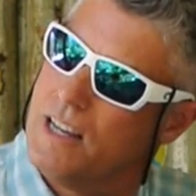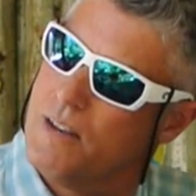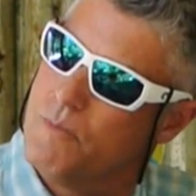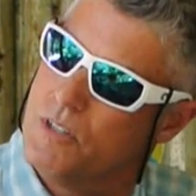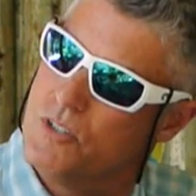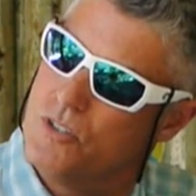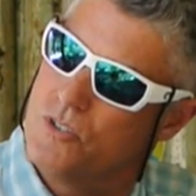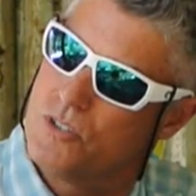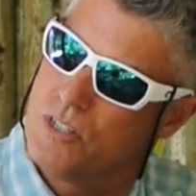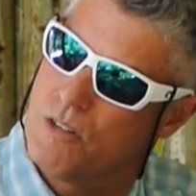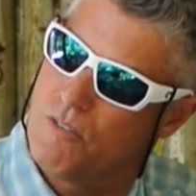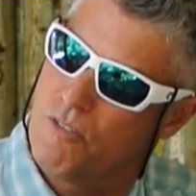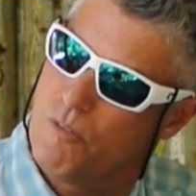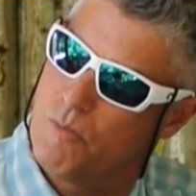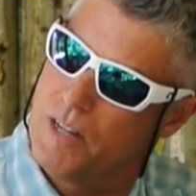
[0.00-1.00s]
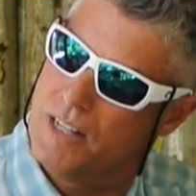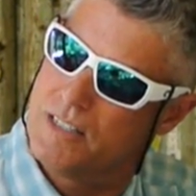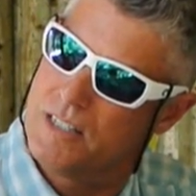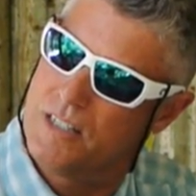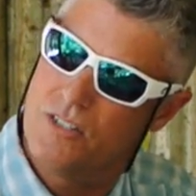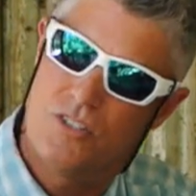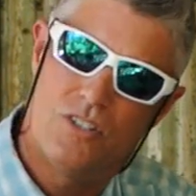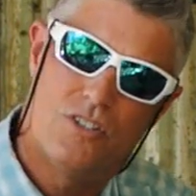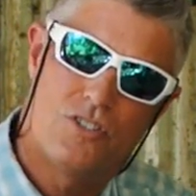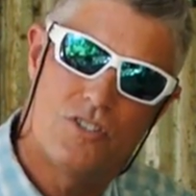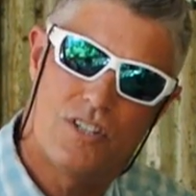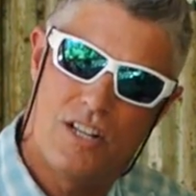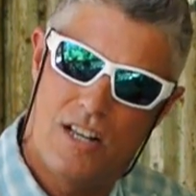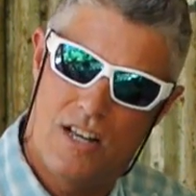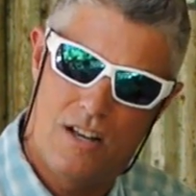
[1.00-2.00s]
I've been using it for about 10
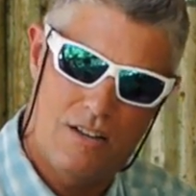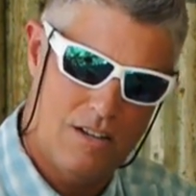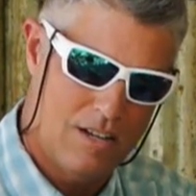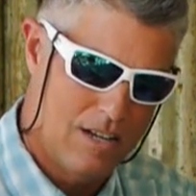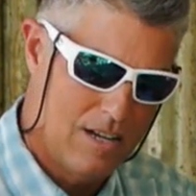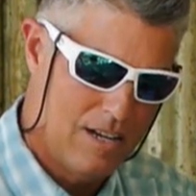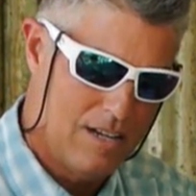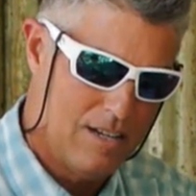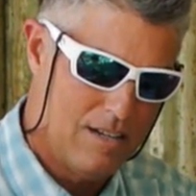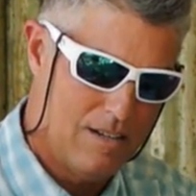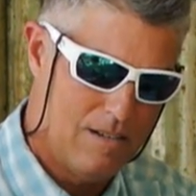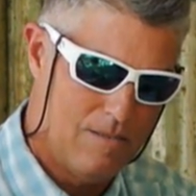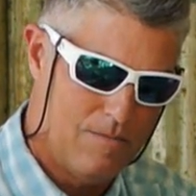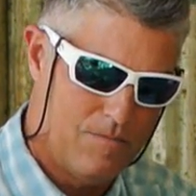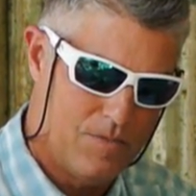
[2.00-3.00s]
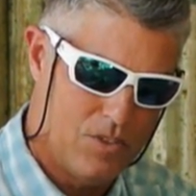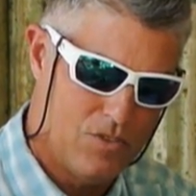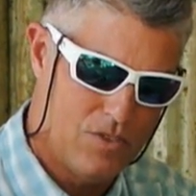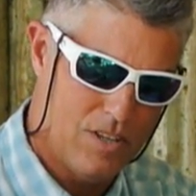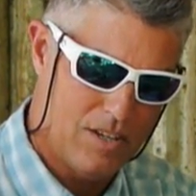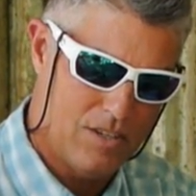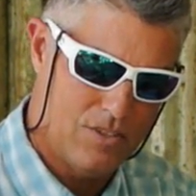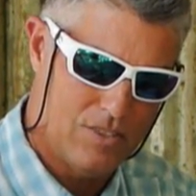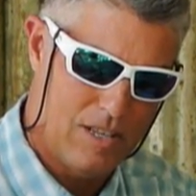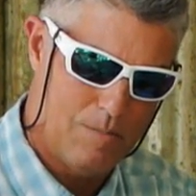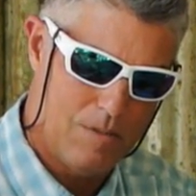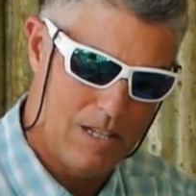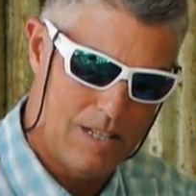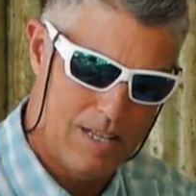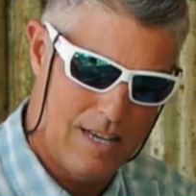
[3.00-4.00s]
years now. It's not going to
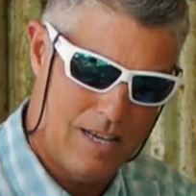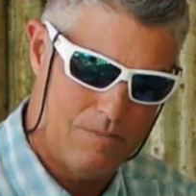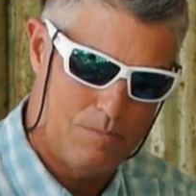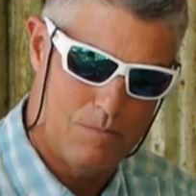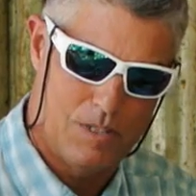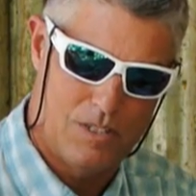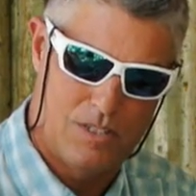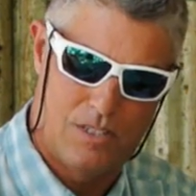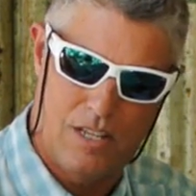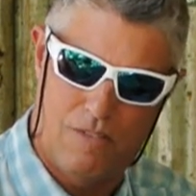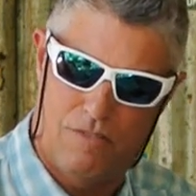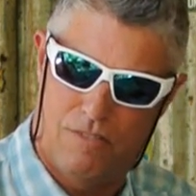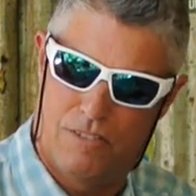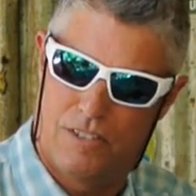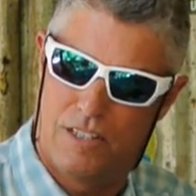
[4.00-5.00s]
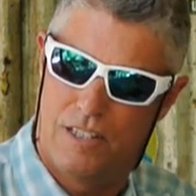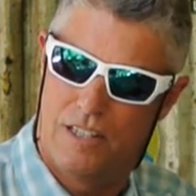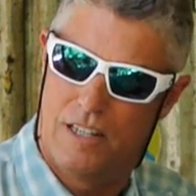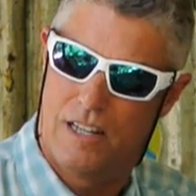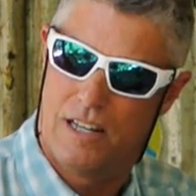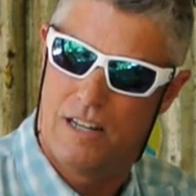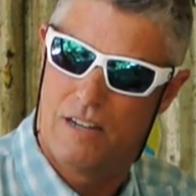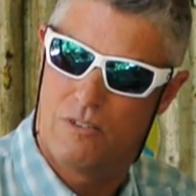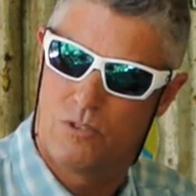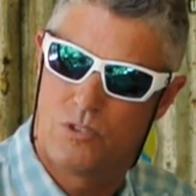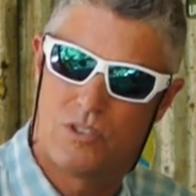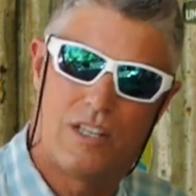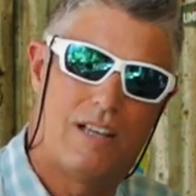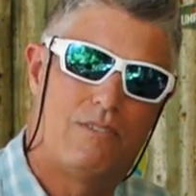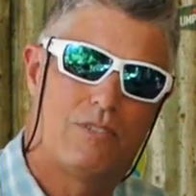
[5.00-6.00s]
save my life, but it definitely will
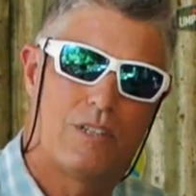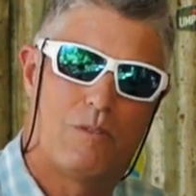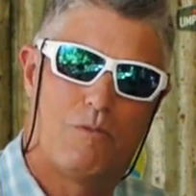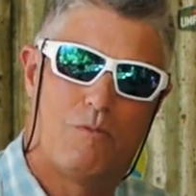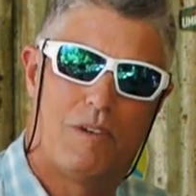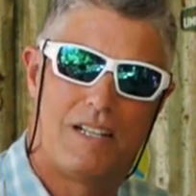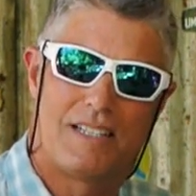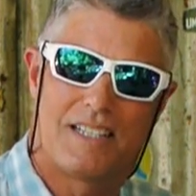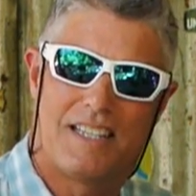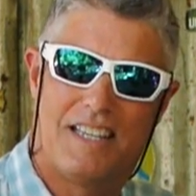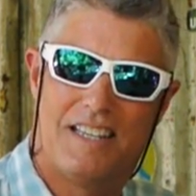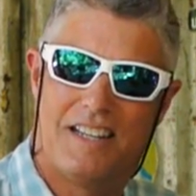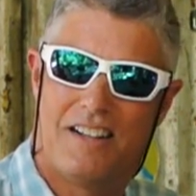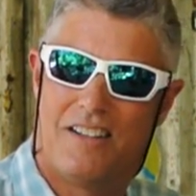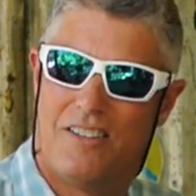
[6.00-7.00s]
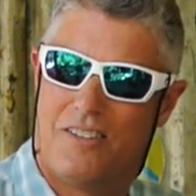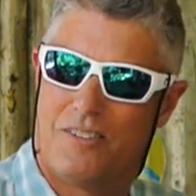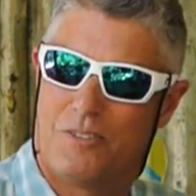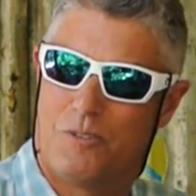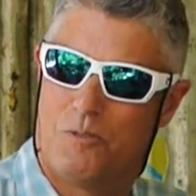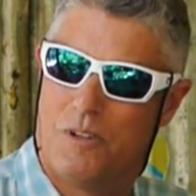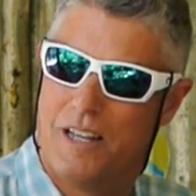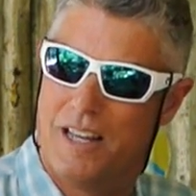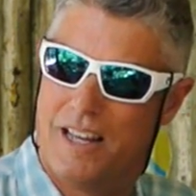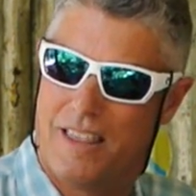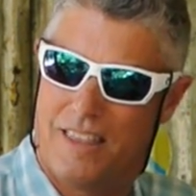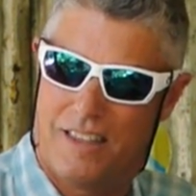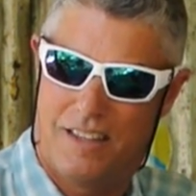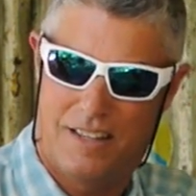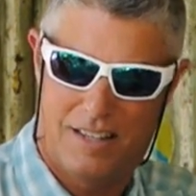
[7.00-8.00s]
save some of my skin along the way, I
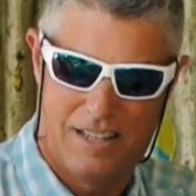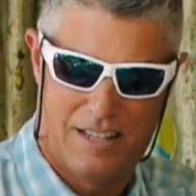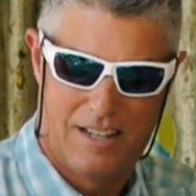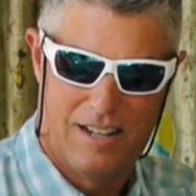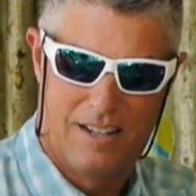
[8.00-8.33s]
think.